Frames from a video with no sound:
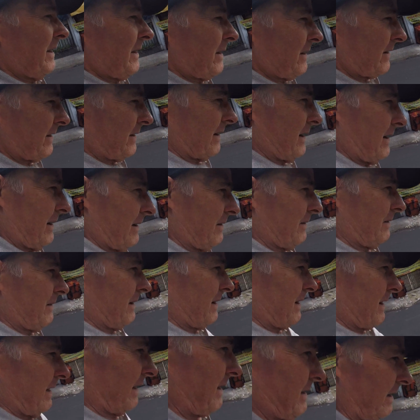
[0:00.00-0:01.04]

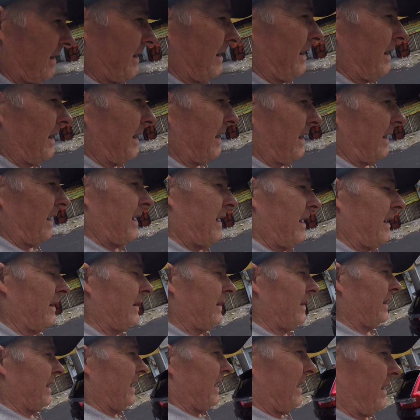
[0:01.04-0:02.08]
So
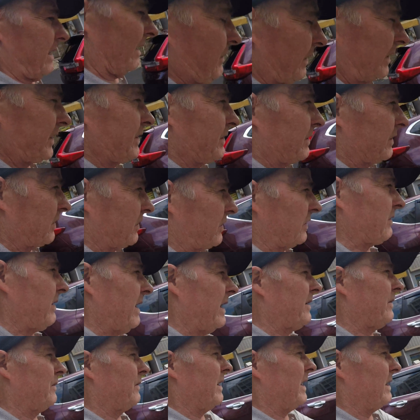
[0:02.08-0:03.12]
if I do it
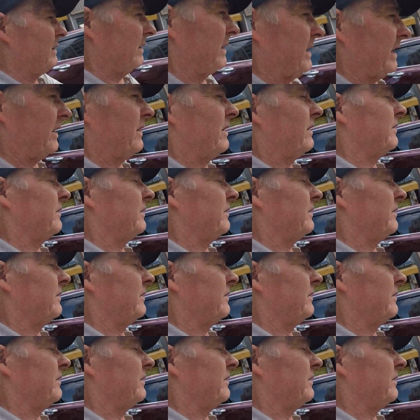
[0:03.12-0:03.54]
straight away when I get